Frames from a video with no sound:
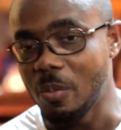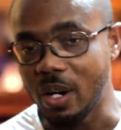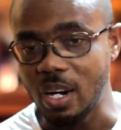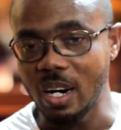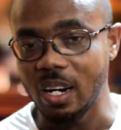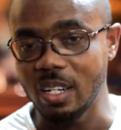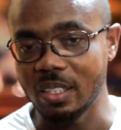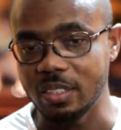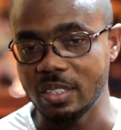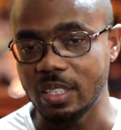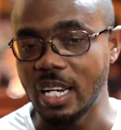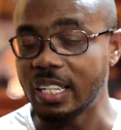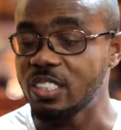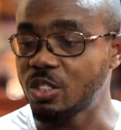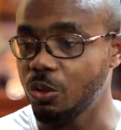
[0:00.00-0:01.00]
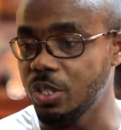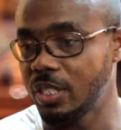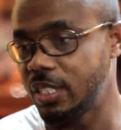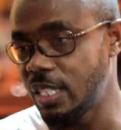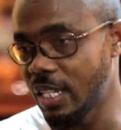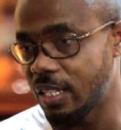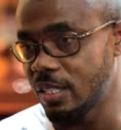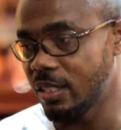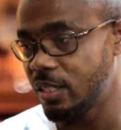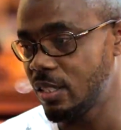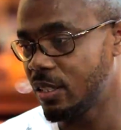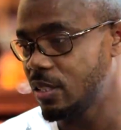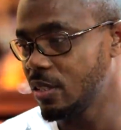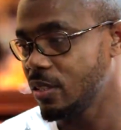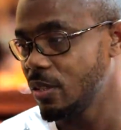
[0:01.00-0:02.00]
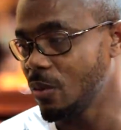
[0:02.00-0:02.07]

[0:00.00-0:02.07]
because as Christians,